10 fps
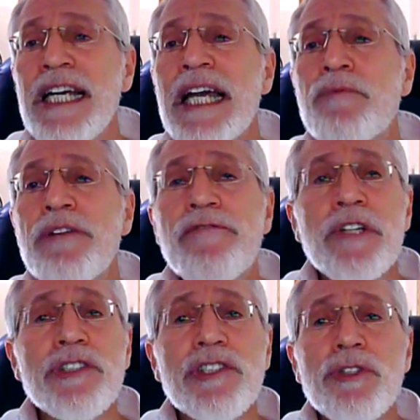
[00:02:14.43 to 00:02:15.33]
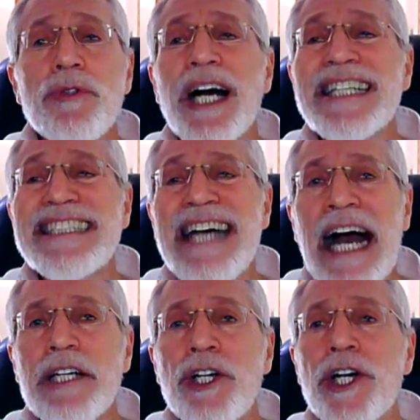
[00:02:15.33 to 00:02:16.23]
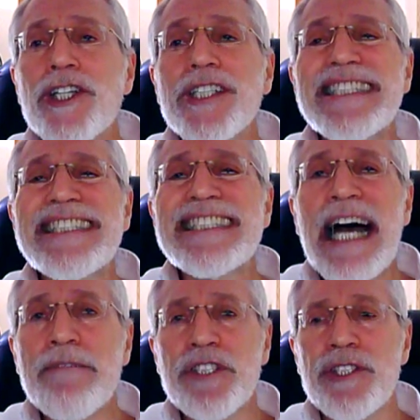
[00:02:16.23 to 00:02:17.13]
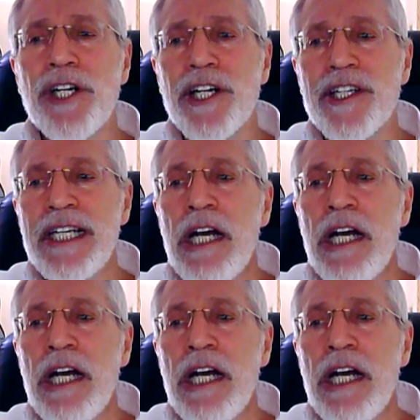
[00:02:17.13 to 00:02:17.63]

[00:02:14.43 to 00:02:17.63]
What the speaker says: It refers to a tagor safsor,